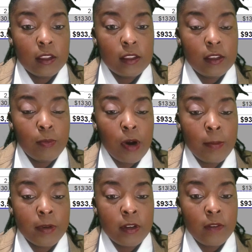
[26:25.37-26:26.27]
the
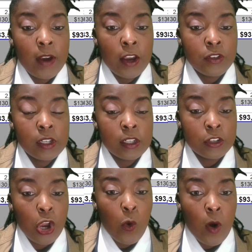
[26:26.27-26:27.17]
property of the value does
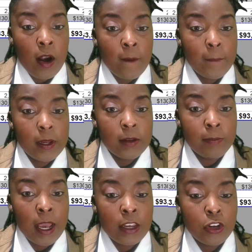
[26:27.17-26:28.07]
go up, and
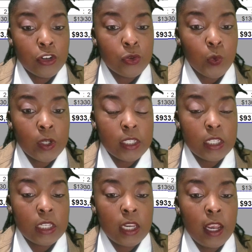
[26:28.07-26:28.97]
by year
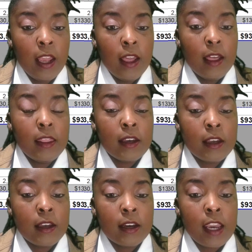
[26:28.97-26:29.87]
20,
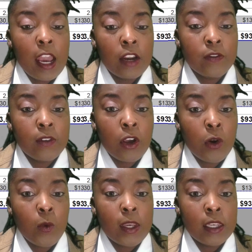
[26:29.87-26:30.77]
the cash flow
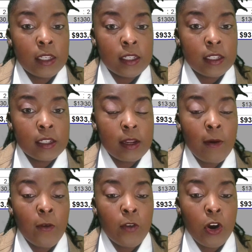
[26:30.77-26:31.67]
is
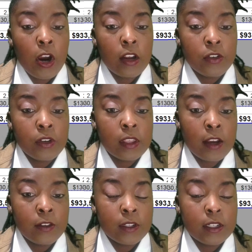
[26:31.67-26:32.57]
over
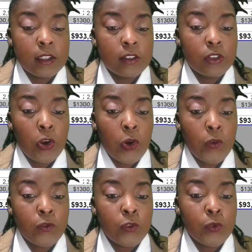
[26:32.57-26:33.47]
100,000. So
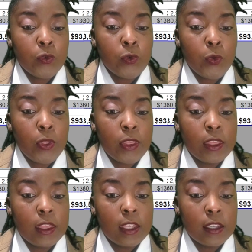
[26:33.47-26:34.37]
if you do
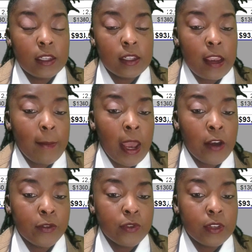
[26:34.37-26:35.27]
this same
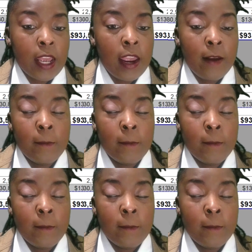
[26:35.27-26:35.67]
house, say,